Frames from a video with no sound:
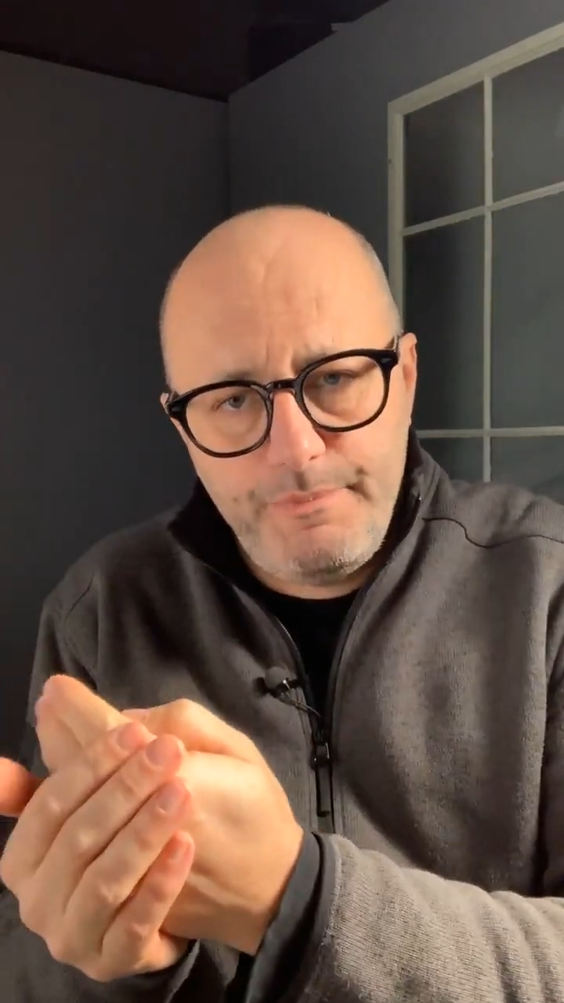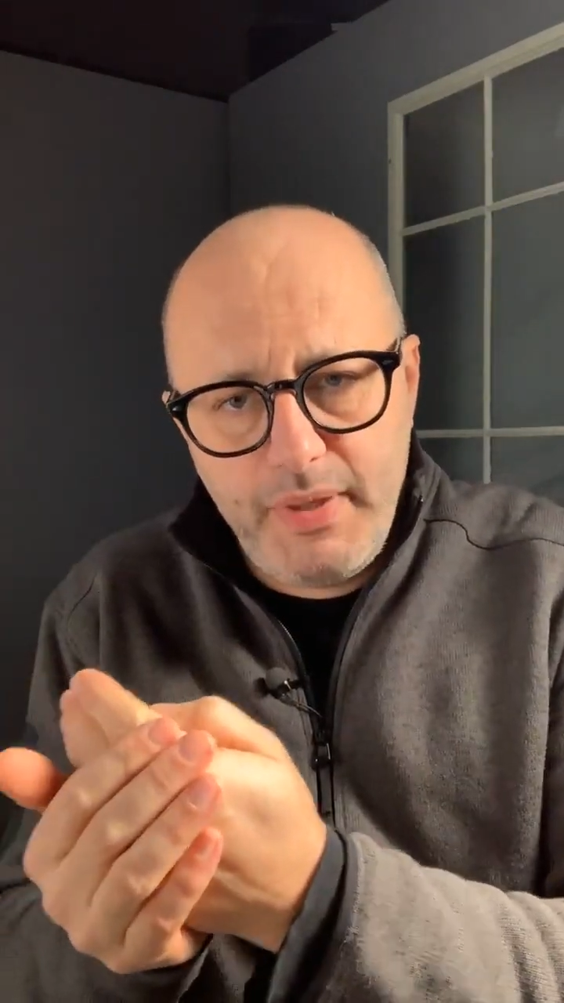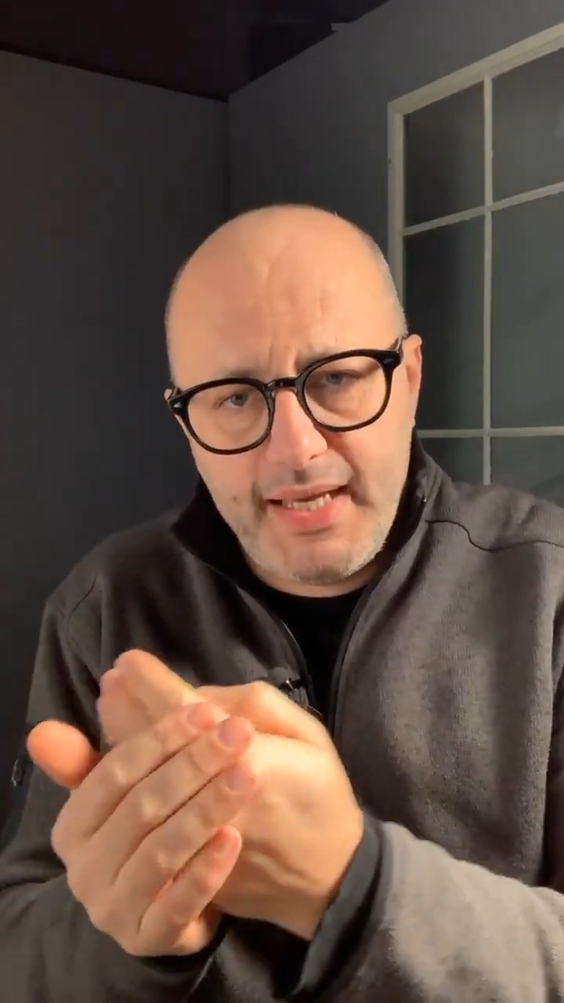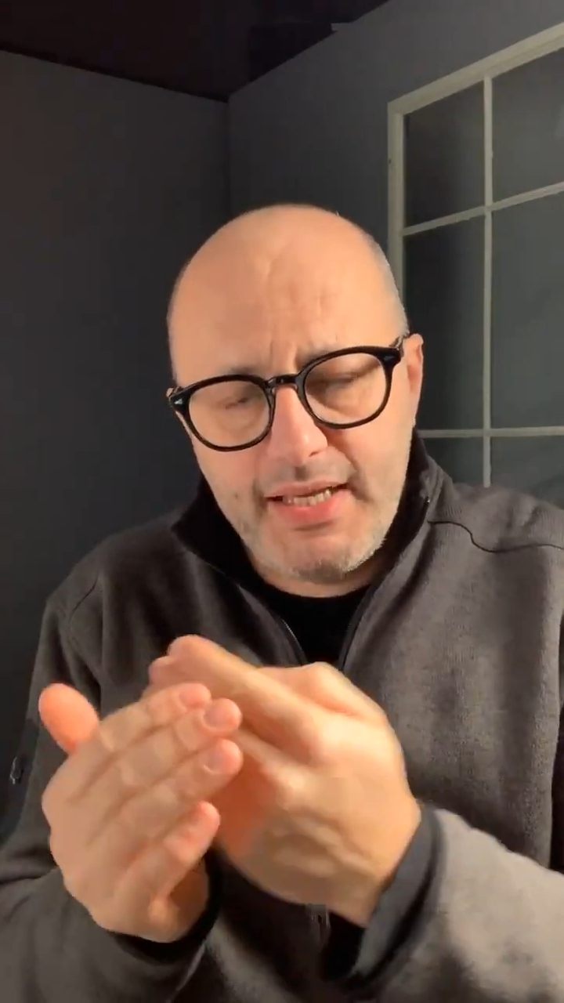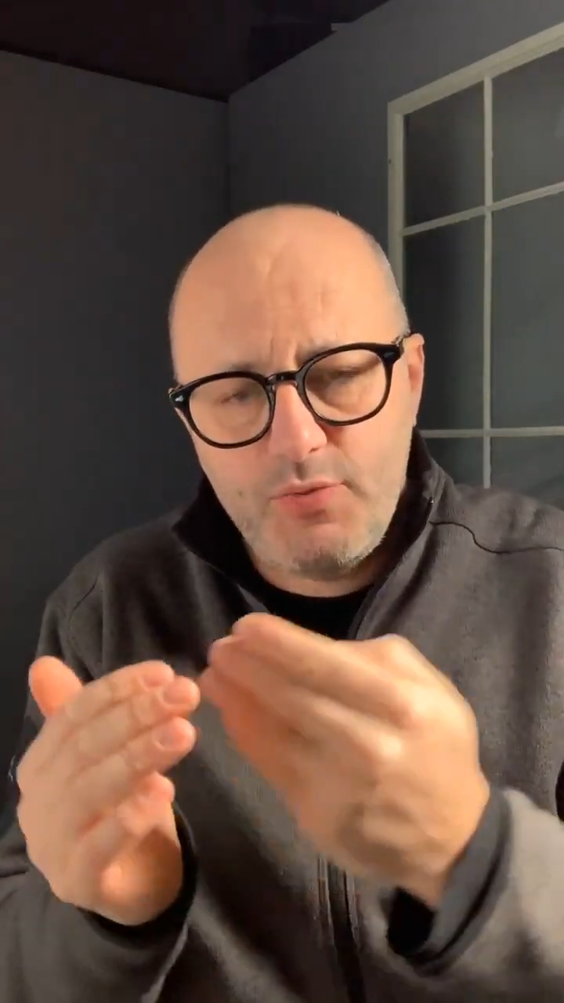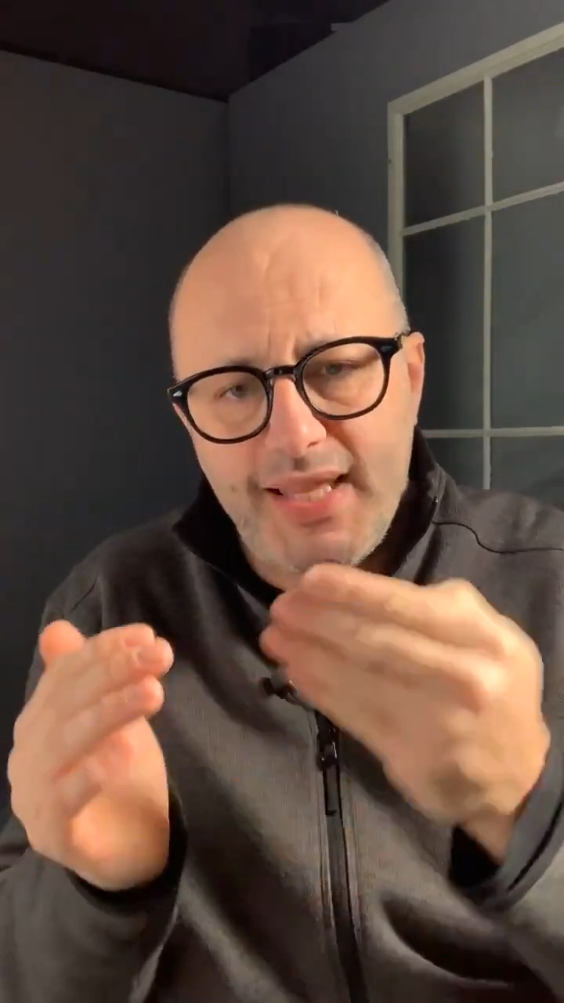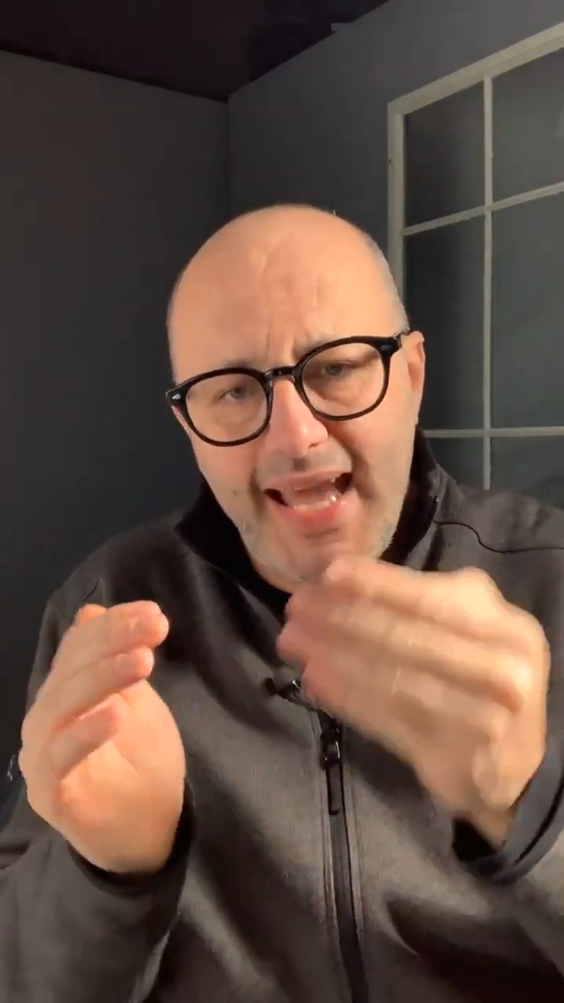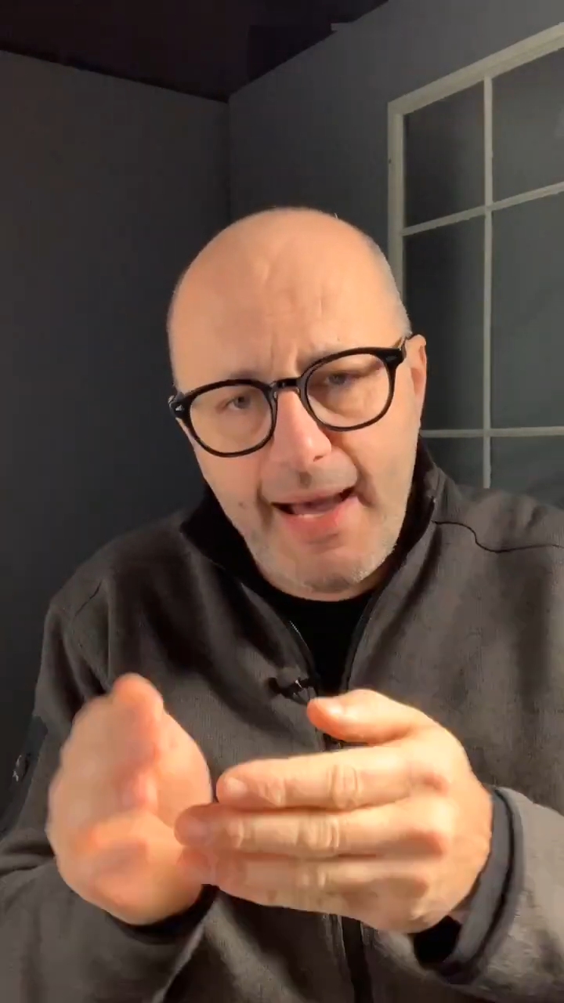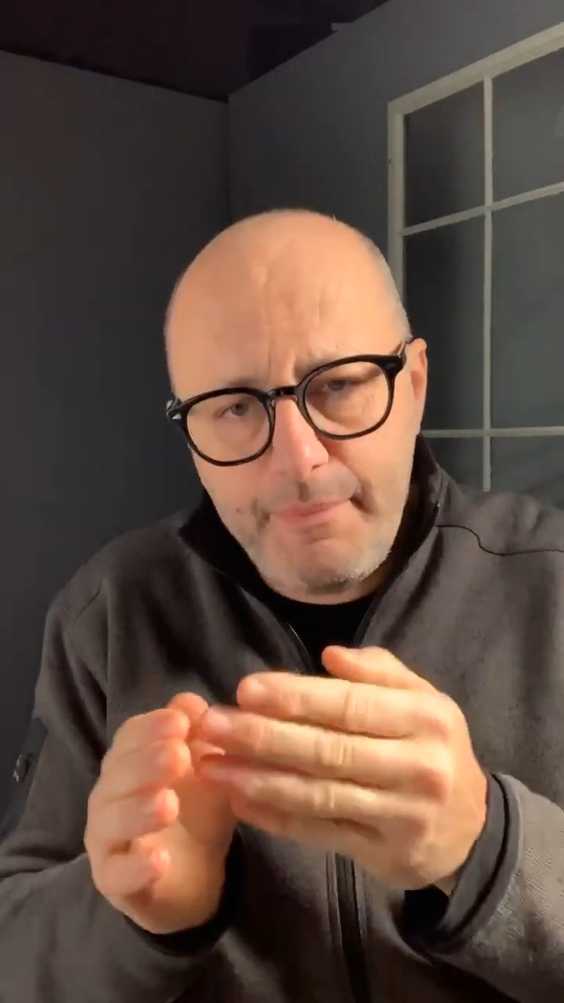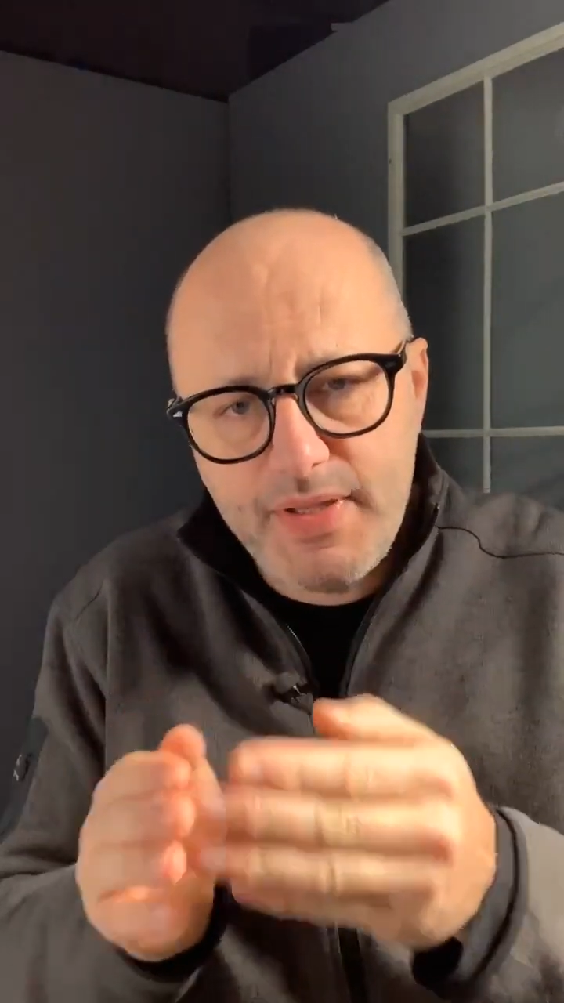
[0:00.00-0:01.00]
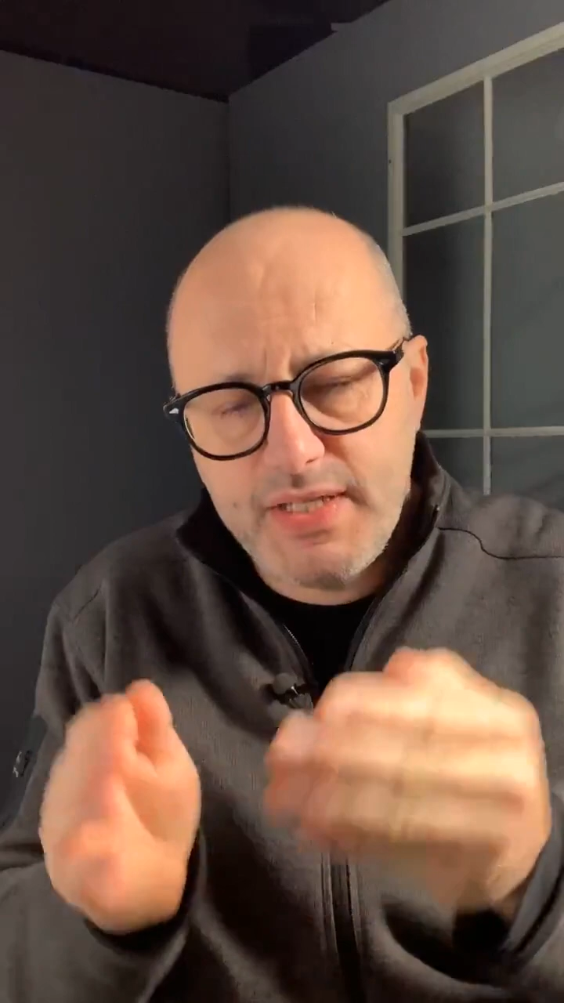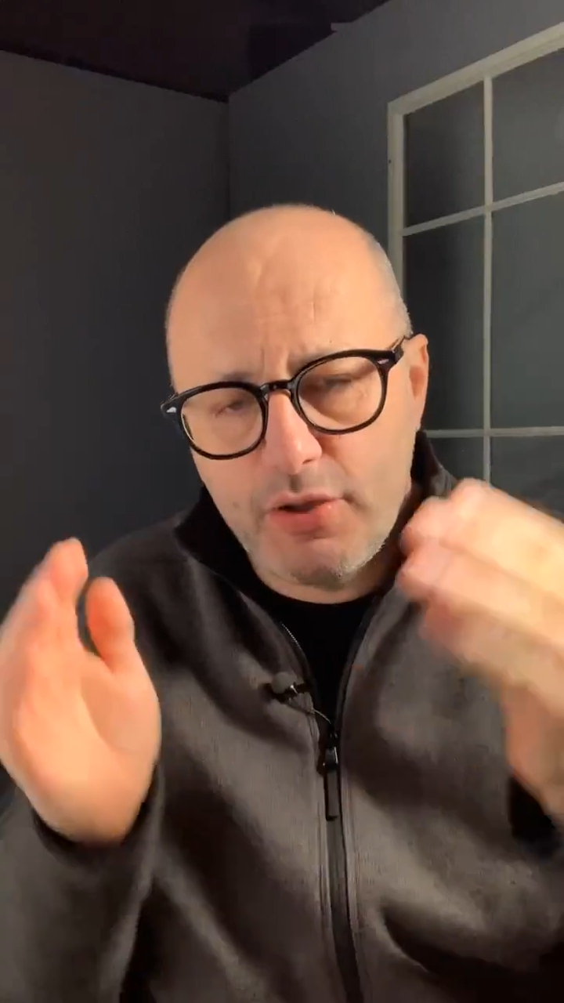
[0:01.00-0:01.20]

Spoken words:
Because what happens